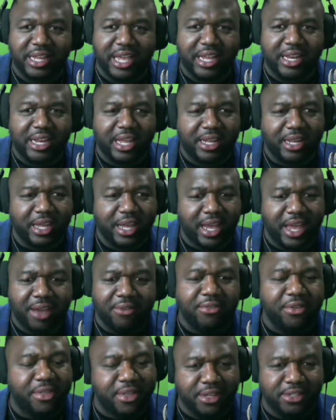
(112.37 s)
and, and
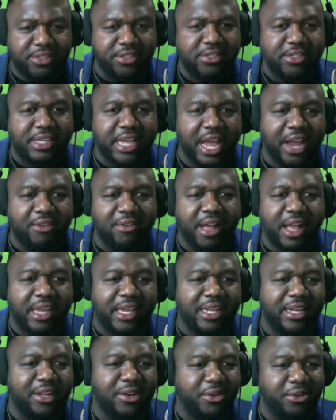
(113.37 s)
everything's just
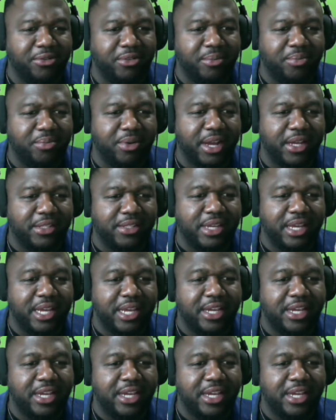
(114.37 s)
skyrocketing and overpriced.